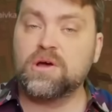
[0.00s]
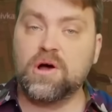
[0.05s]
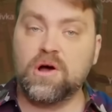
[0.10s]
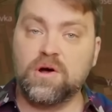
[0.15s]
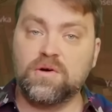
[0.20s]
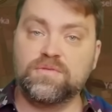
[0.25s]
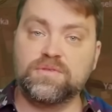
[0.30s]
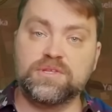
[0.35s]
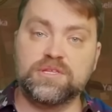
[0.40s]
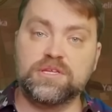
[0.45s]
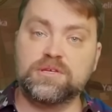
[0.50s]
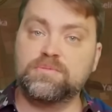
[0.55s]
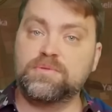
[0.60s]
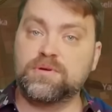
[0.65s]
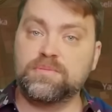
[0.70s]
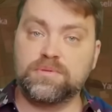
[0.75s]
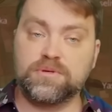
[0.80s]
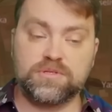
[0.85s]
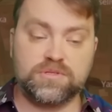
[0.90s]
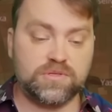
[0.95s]
of
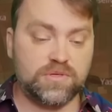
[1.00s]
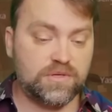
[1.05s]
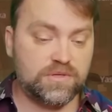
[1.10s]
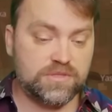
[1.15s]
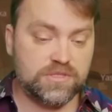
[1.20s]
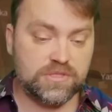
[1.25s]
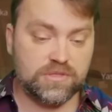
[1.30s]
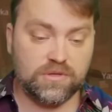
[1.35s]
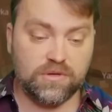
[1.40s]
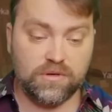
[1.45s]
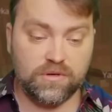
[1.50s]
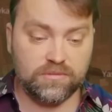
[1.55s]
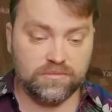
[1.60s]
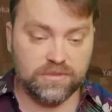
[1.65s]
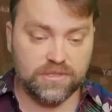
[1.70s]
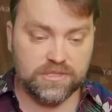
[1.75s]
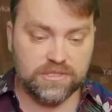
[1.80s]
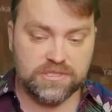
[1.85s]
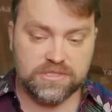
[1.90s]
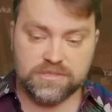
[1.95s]
Dnipropetrovsk
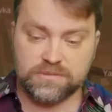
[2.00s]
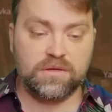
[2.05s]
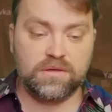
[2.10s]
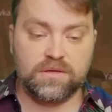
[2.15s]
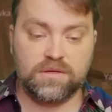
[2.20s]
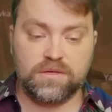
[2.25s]
Oblast.